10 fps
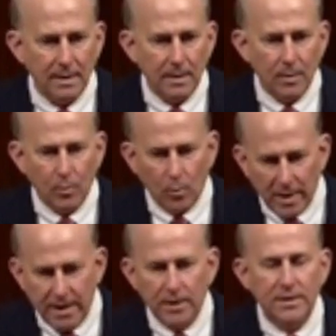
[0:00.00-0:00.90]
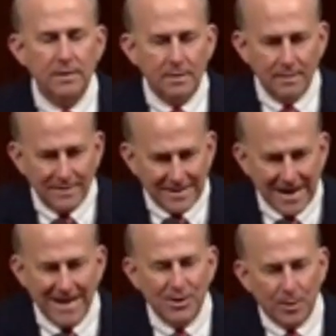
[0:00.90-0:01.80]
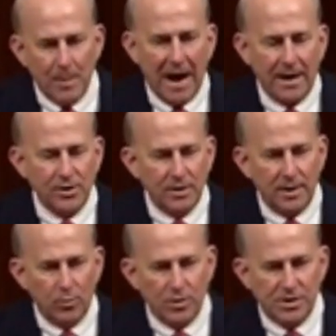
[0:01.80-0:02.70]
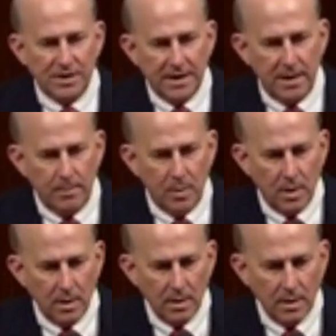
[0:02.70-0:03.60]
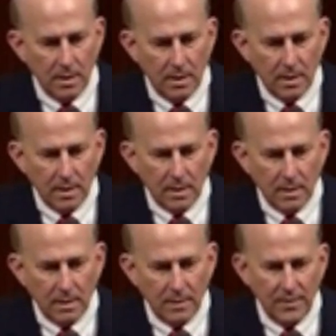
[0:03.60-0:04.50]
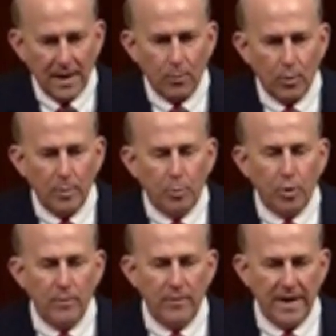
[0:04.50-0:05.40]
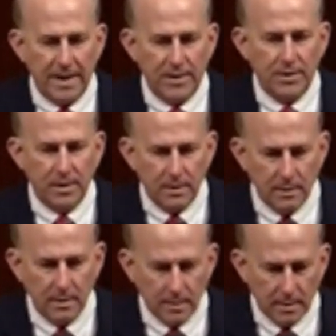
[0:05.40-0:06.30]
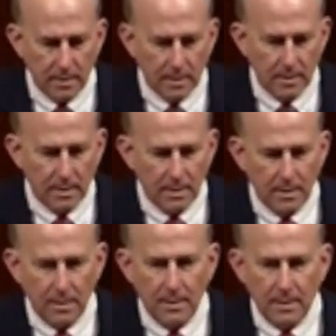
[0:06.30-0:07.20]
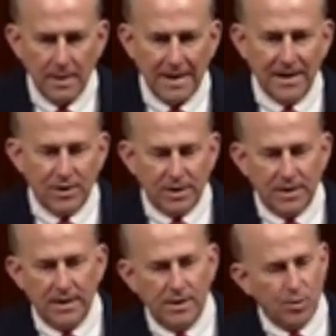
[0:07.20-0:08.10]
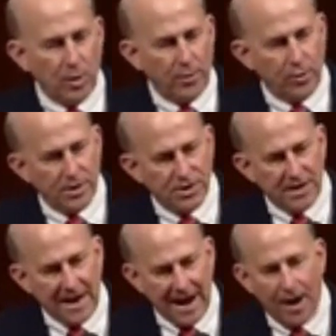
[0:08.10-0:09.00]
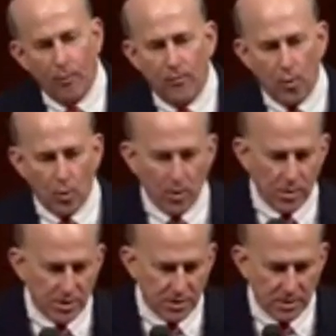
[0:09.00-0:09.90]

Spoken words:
entities, whether it's the Air Force, whether it's the Broward school system, the Broward County Sheriff's Office,